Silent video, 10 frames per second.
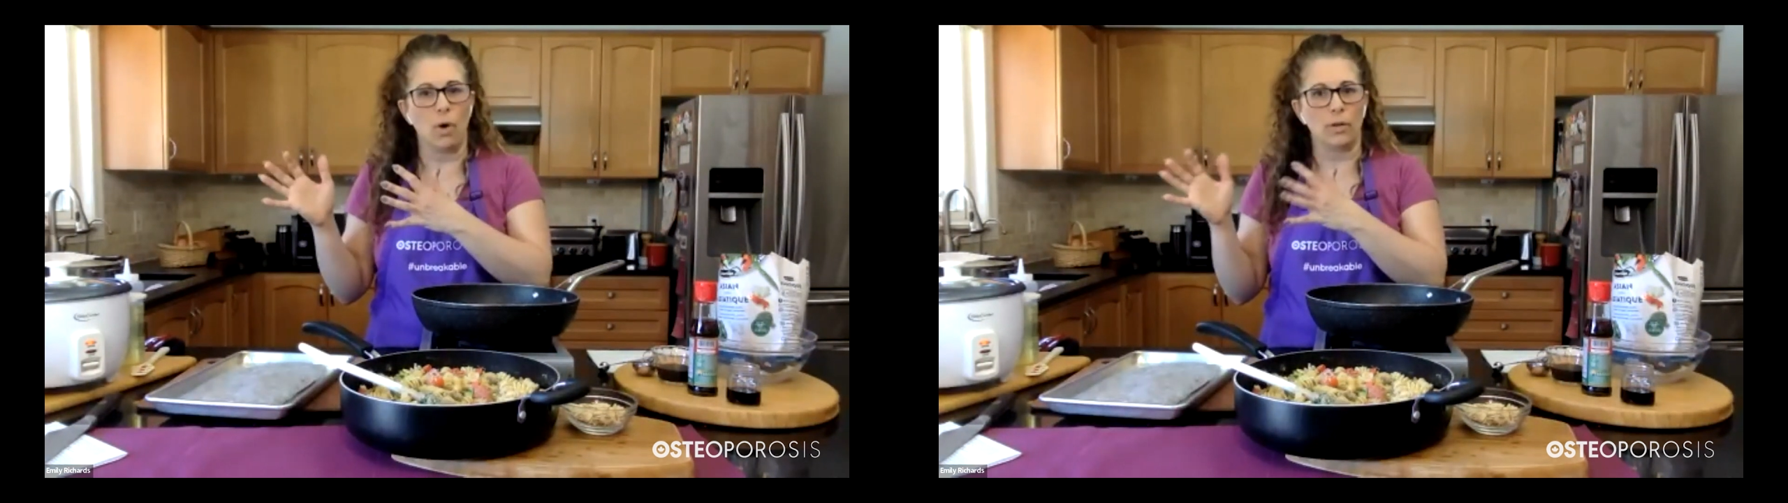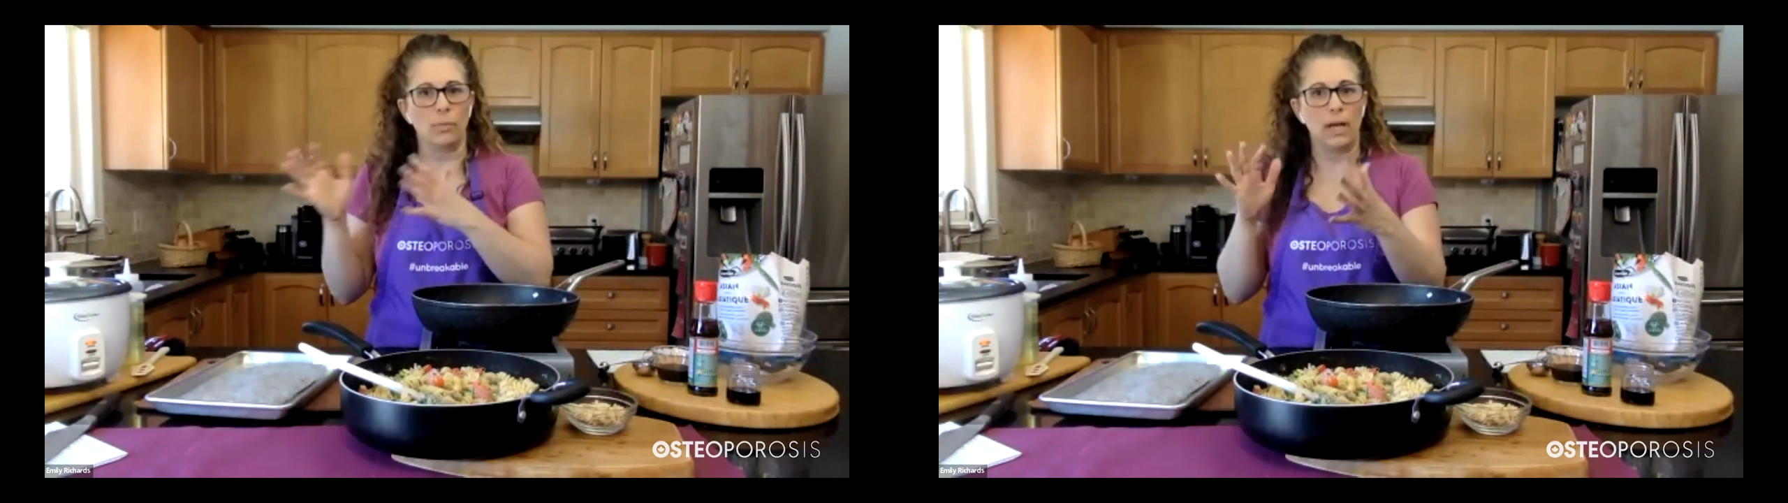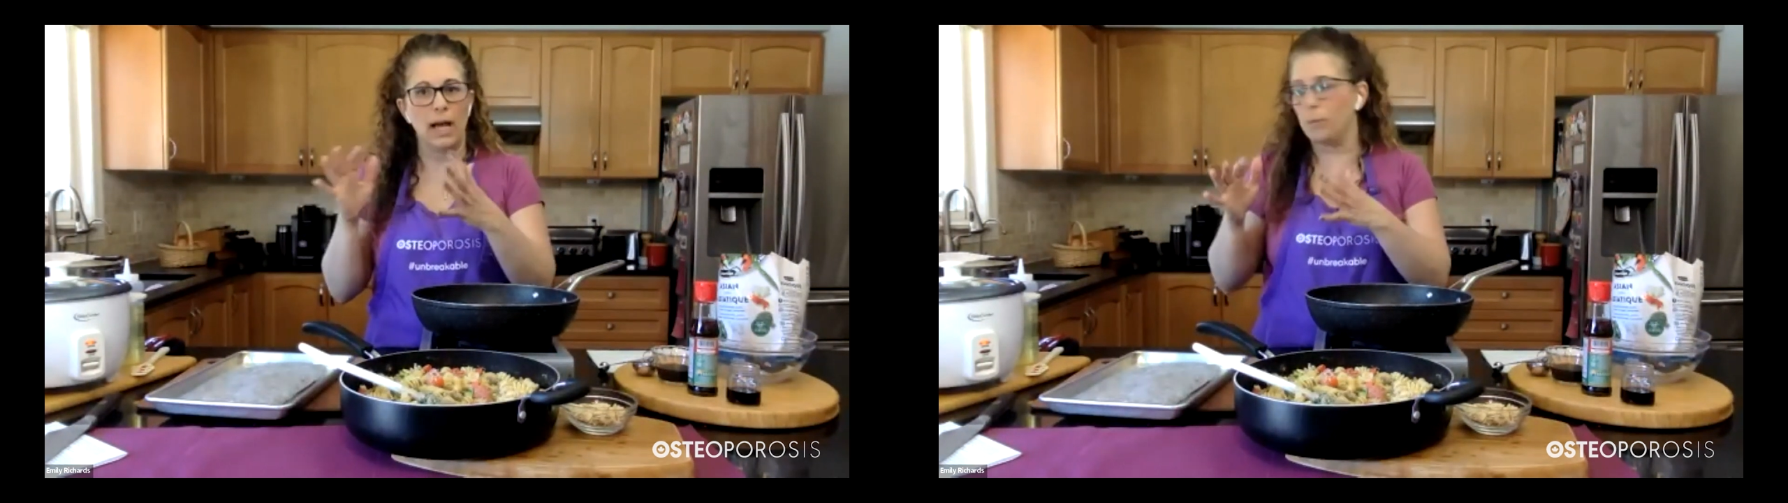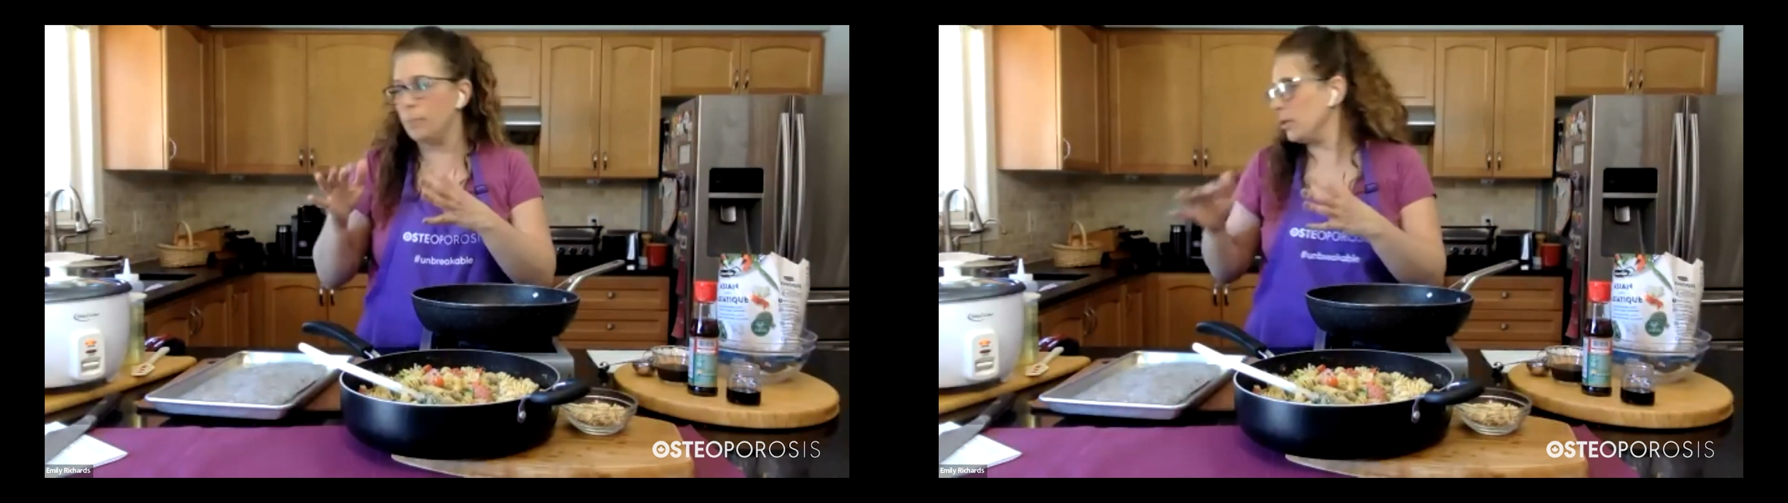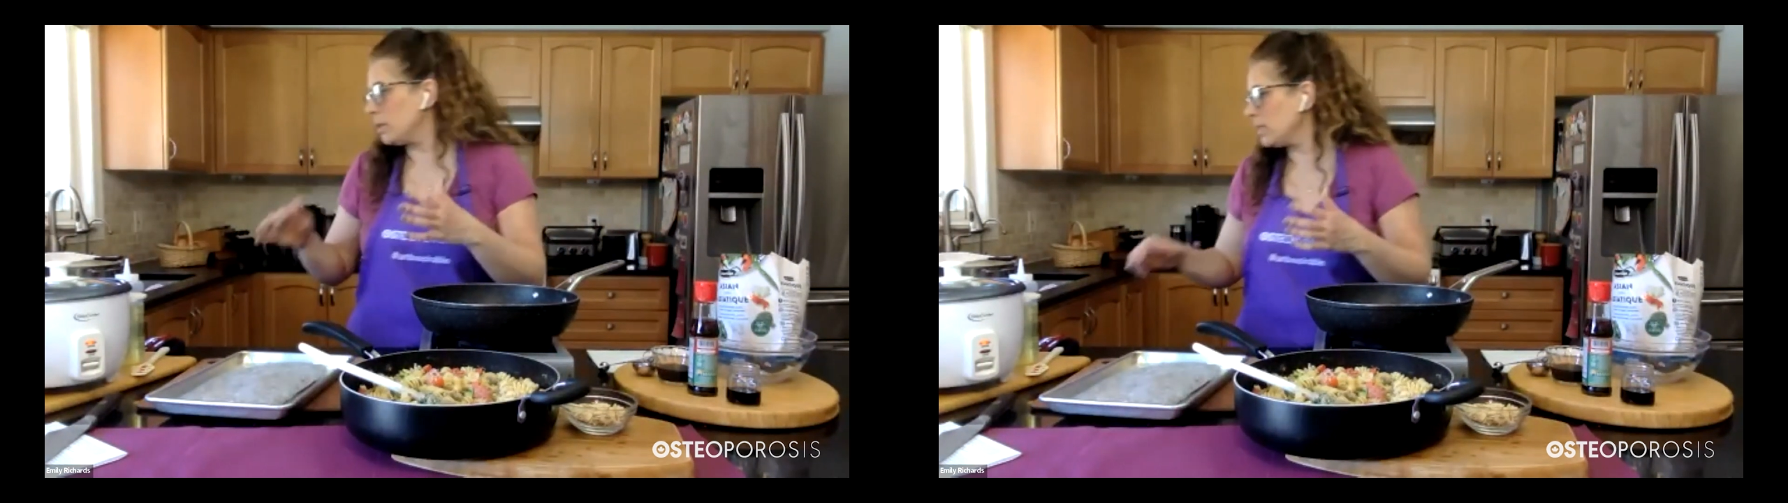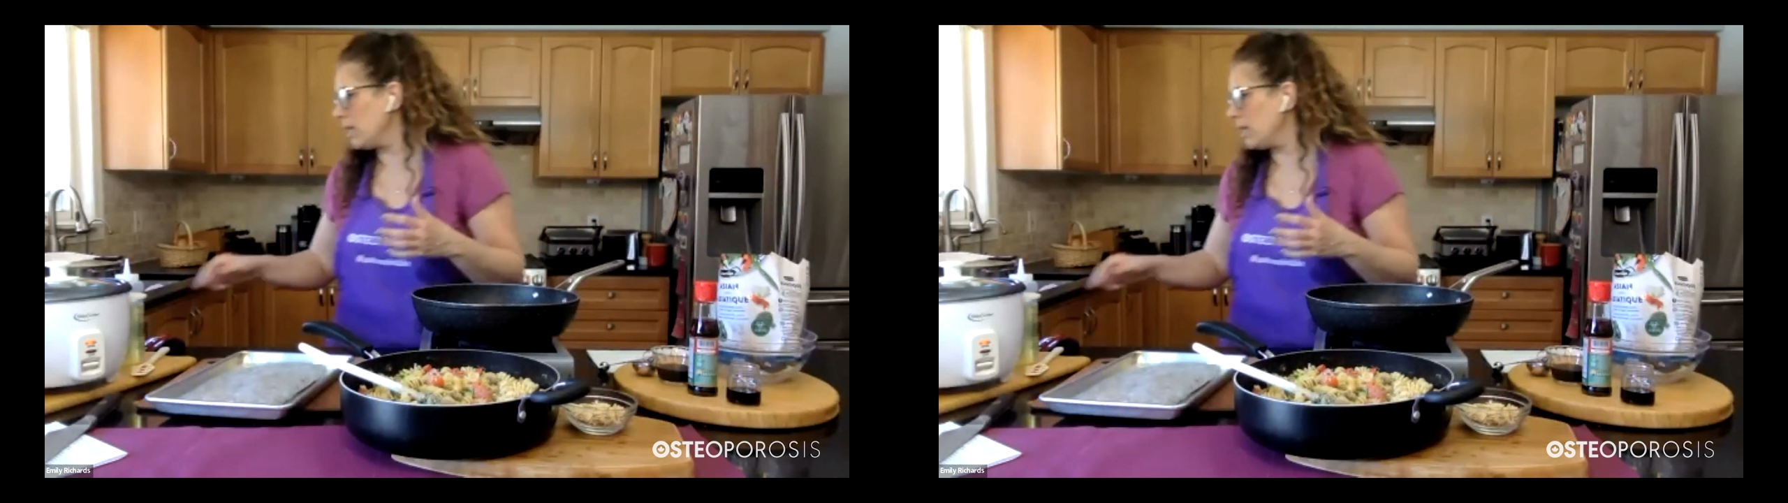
water will help you,